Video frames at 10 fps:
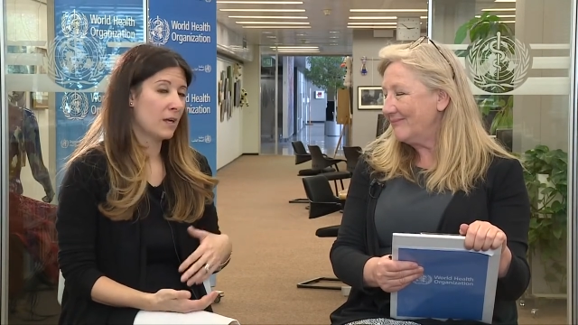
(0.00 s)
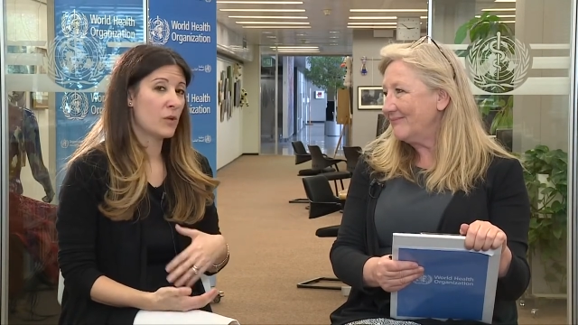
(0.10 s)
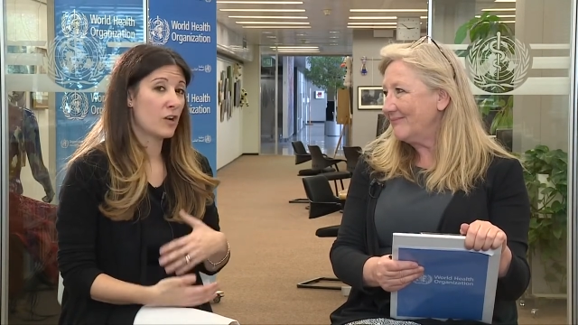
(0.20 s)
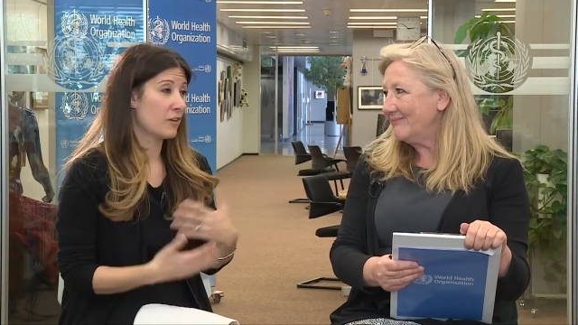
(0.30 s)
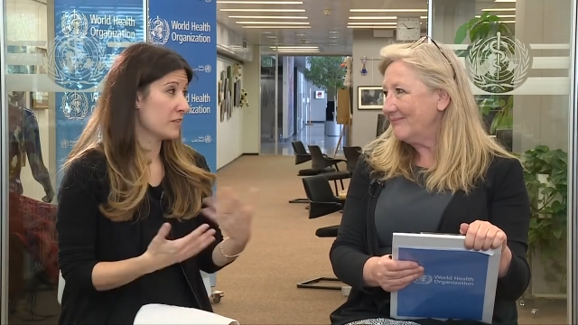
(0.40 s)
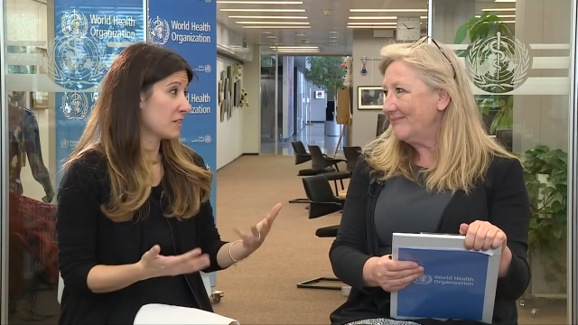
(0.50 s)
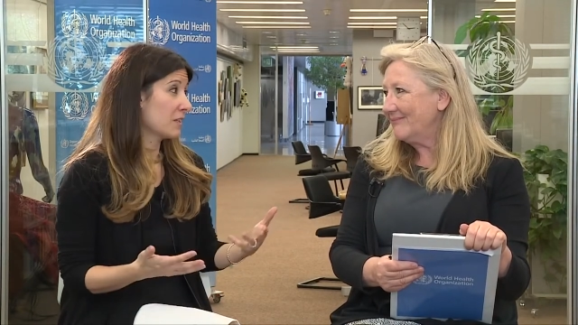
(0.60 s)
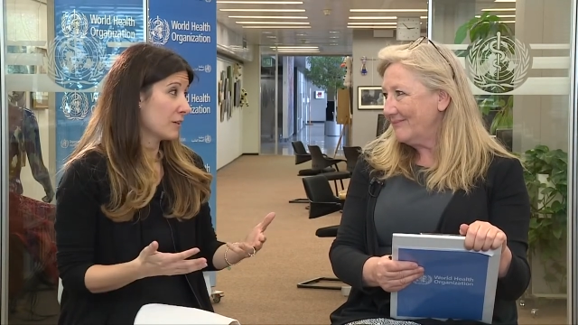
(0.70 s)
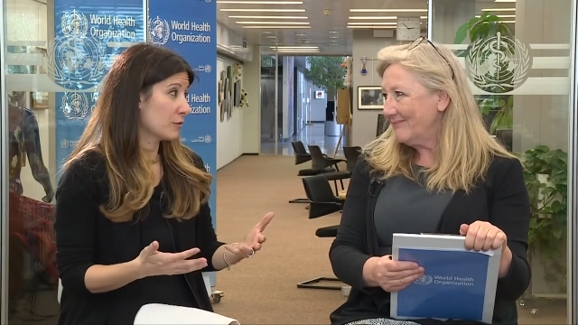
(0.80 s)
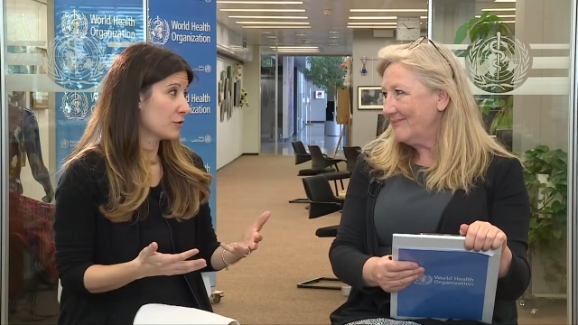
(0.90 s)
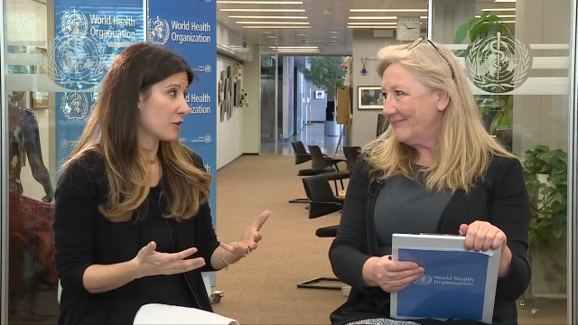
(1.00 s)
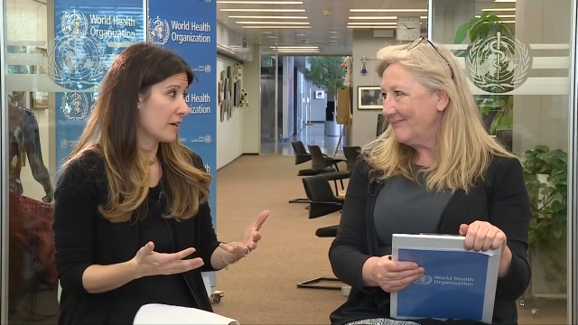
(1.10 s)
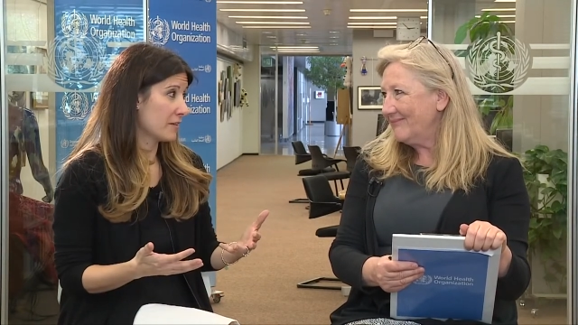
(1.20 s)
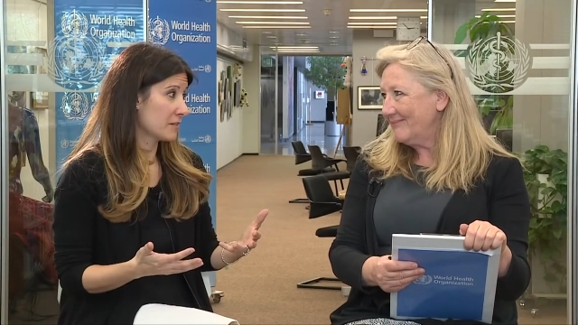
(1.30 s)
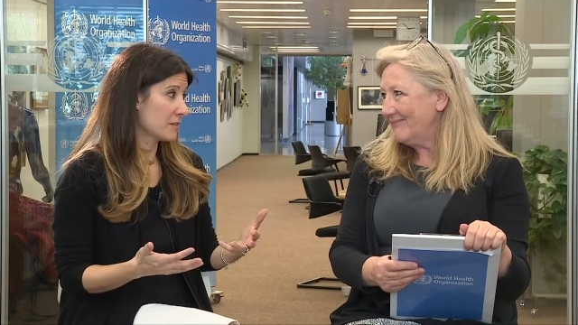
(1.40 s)
Speaker 1: and we call these clinical
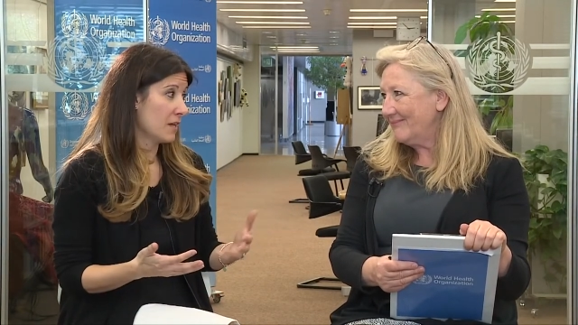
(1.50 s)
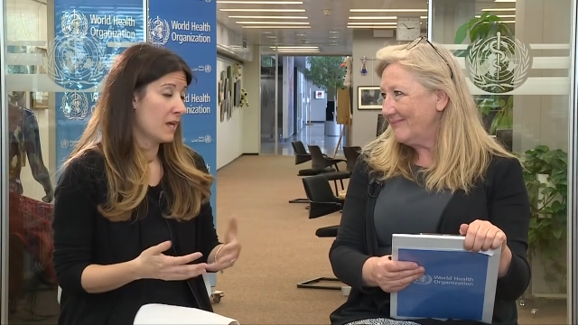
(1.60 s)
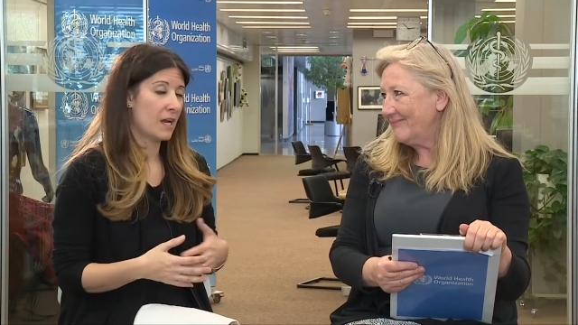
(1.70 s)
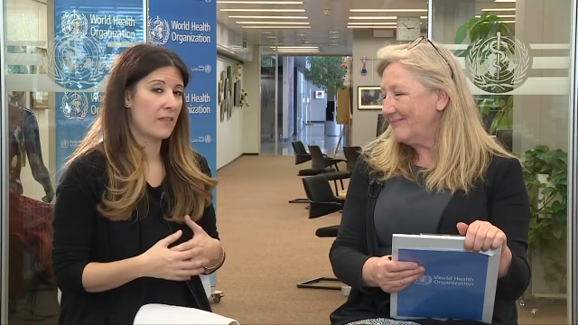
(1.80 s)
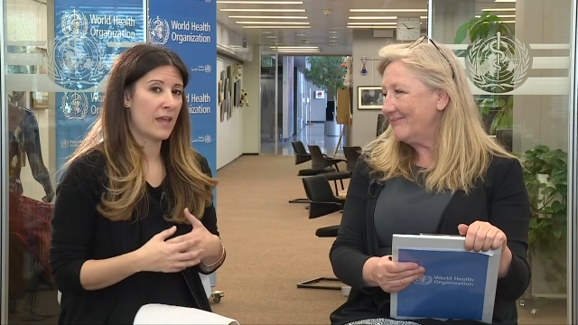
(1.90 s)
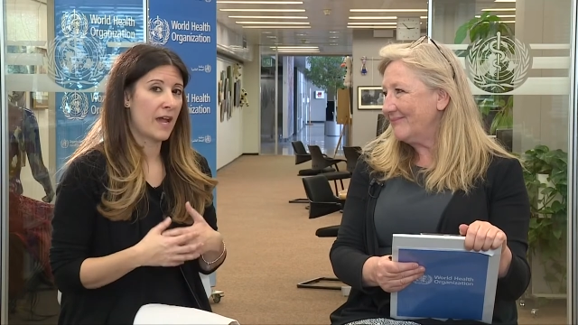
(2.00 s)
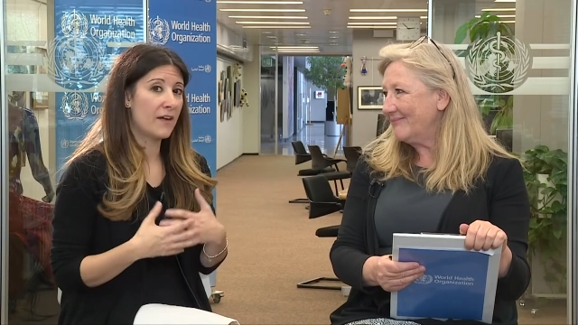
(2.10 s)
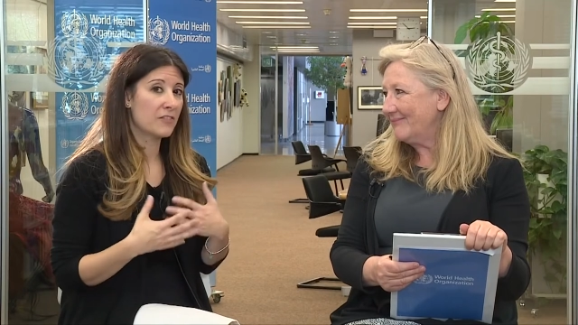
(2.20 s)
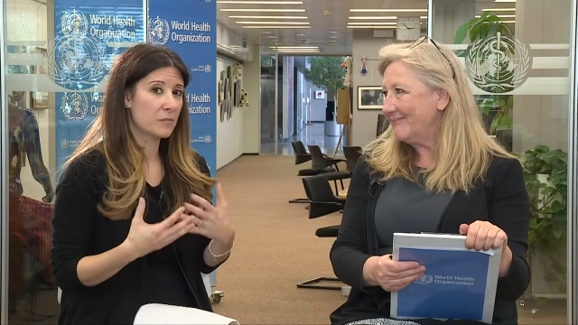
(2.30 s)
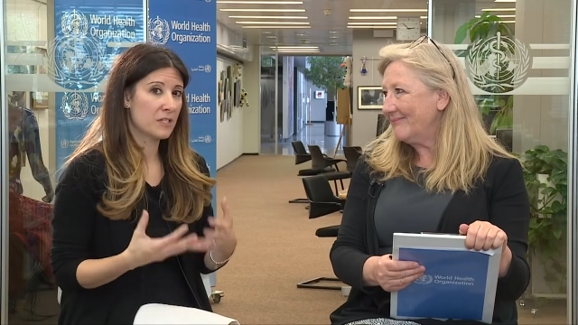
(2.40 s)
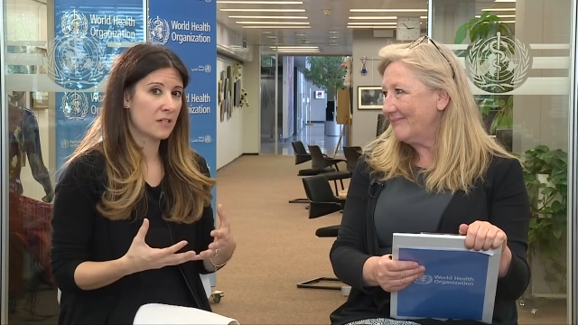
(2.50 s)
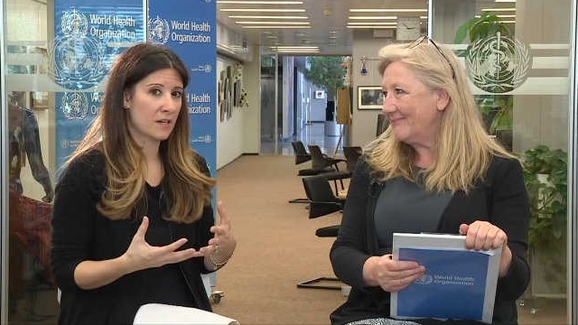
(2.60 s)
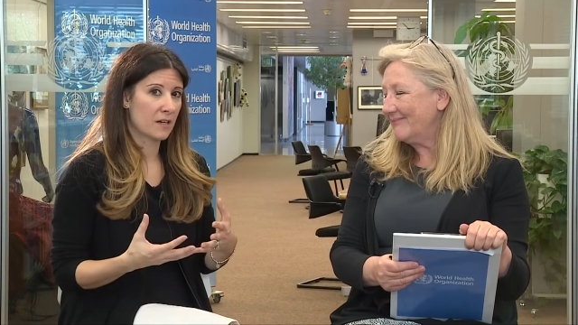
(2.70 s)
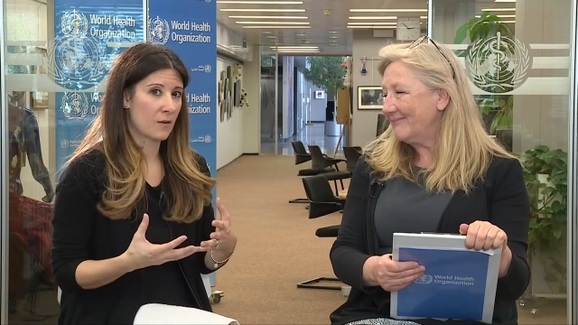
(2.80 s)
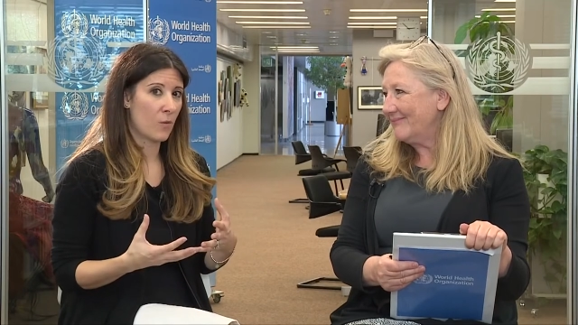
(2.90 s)
trials. And they have to be
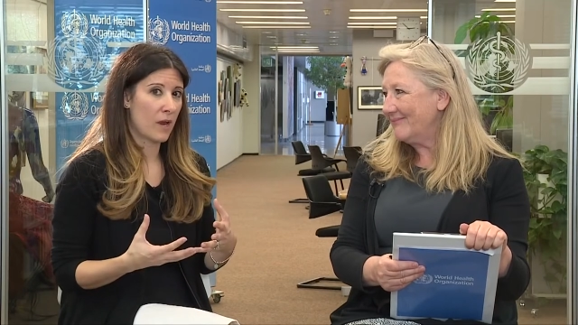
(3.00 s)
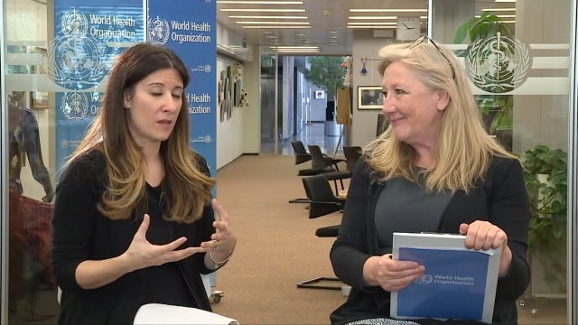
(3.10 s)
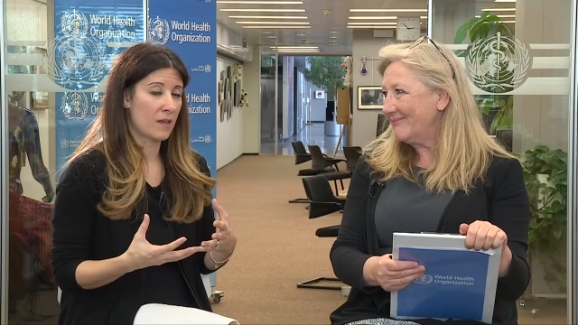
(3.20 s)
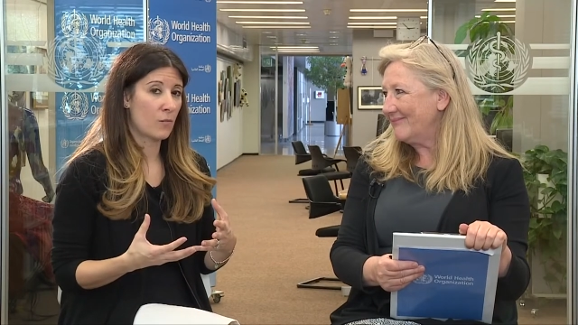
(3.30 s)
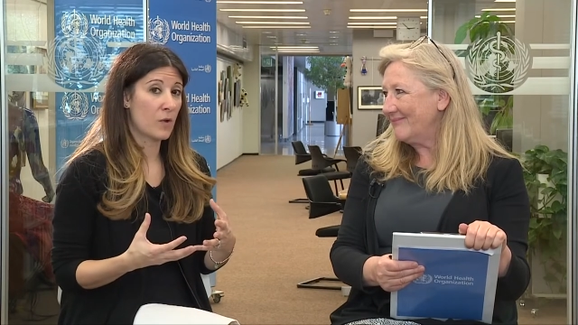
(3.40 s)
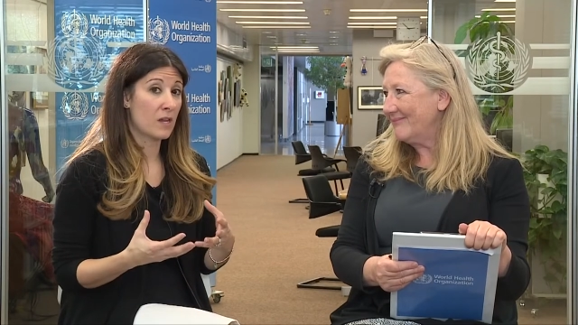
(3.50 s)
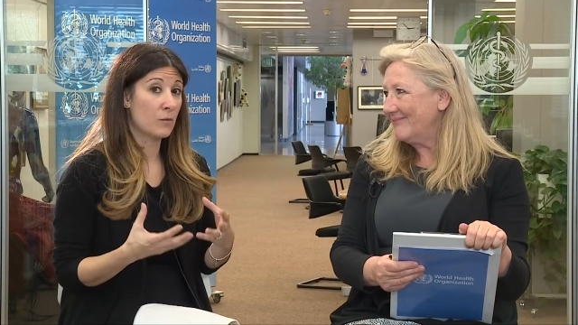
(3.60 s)
done in a way that we,